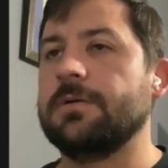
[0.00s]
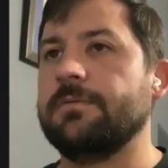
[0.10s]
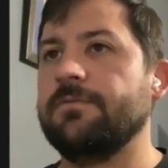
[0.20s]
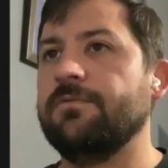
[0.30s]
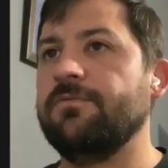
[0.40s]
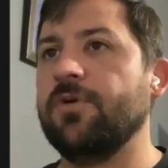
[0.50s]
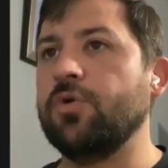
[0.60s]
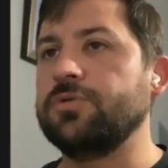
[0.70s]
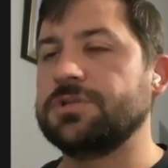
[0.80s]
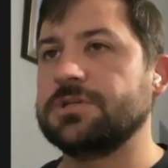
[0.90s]

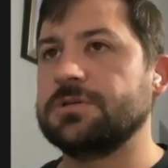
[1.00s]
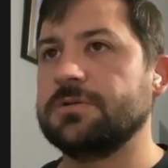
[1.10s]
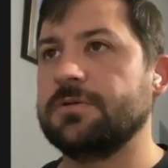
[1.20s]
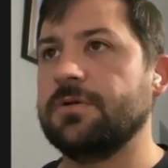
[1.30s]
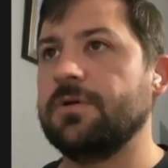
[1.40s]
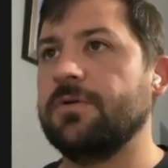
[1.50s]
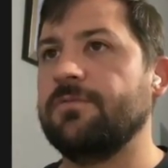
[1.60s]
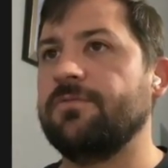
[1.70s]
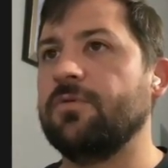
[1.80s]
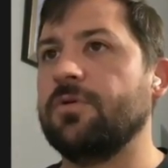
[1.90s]
vote
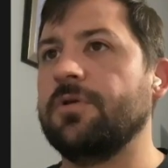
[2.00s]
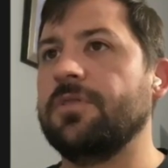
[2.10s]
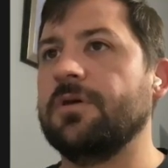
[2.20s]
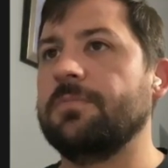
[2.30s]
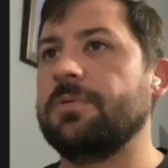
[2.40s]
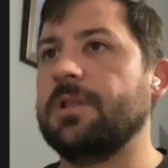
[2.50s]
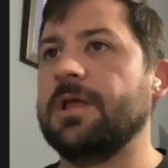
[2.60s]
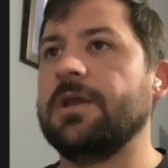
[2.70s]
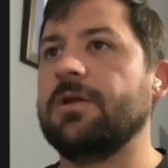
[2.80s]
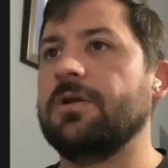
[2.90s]
for the
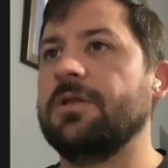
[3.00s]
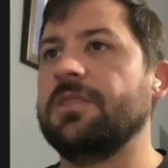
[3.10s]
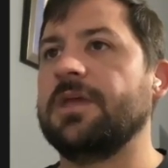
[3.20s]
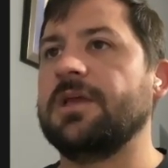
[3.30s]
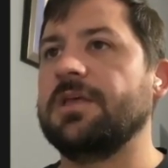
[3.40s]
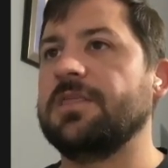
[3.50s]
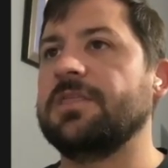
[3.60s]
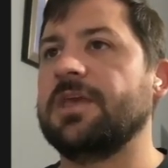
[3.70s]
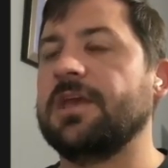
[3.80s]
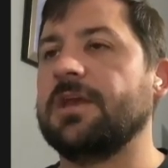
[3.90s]
player they
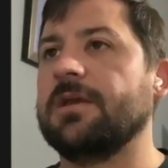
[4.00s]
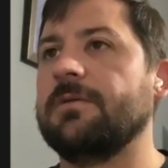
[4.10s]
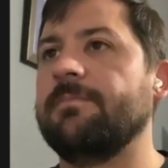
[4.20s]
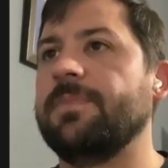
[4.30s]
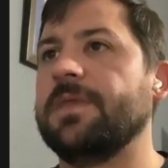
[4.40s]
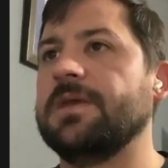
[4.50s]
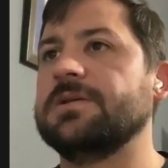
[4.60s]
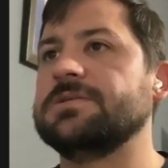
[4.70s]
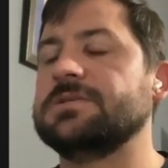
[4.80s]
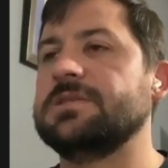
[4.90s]
think
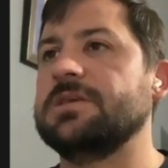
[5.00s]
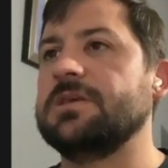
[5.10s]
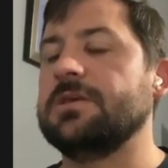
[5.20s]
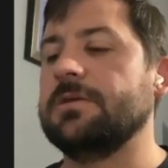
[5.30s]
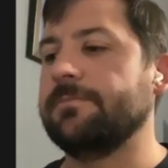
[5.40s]
is the